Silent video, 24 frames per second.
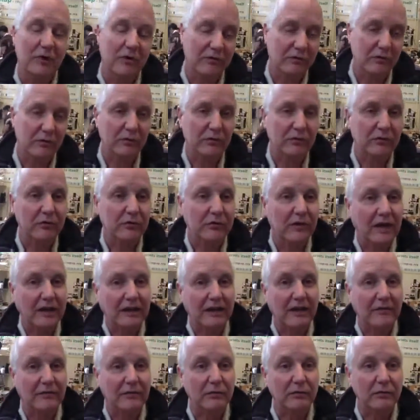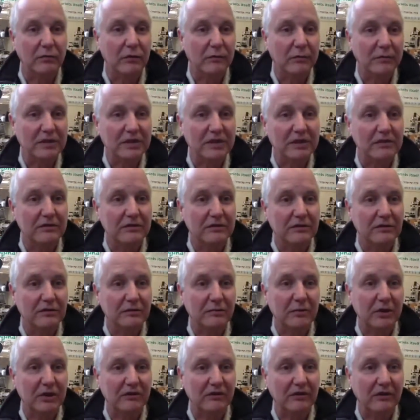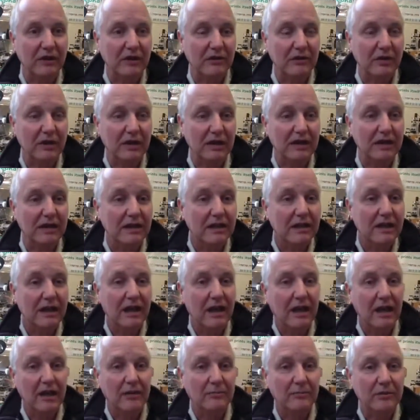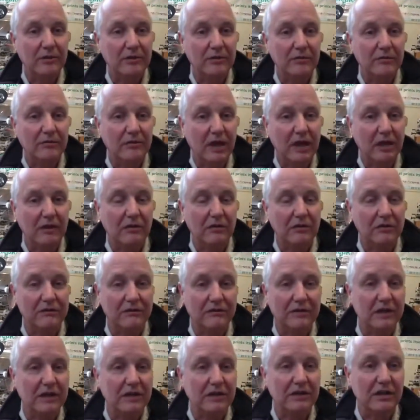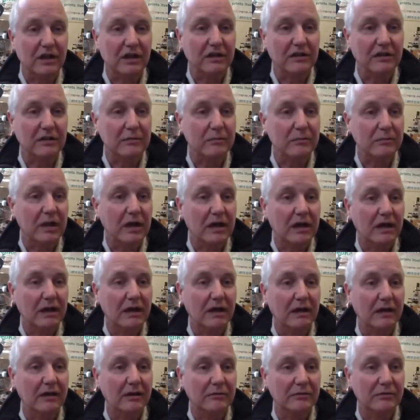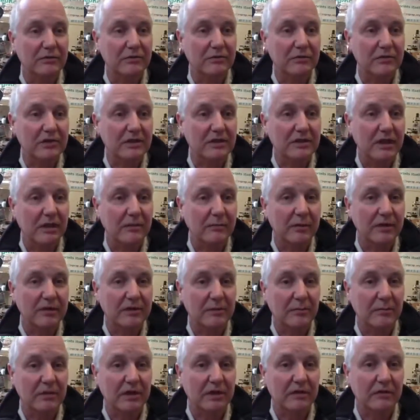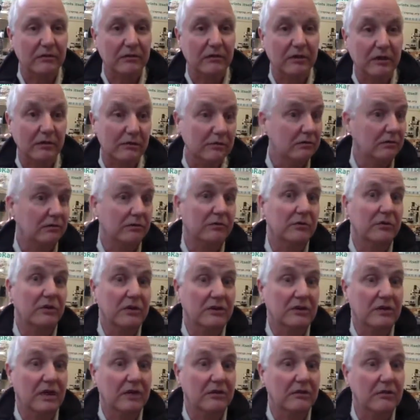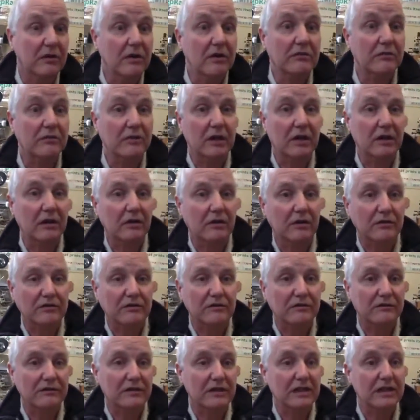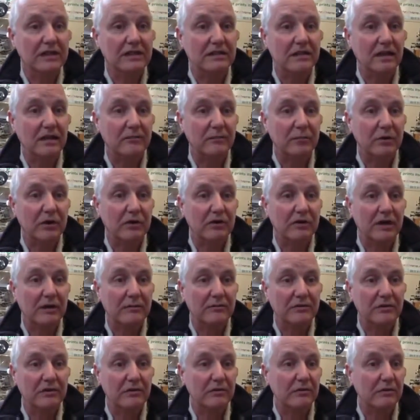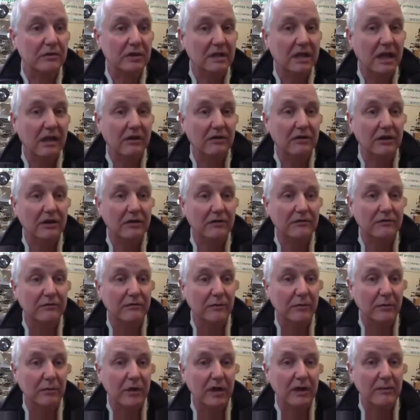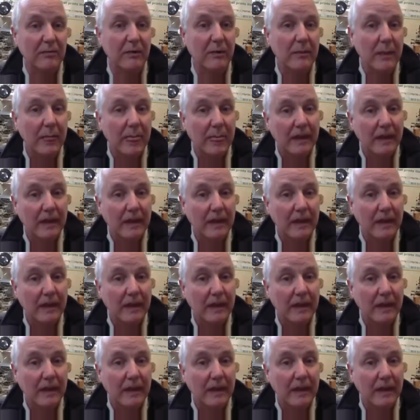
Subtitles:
Of course, you've had to have the raw materials present locally, but you've then got a finished item which was designed by somebody else. You can also design your own. There are lots of free design programs that you can download from the web,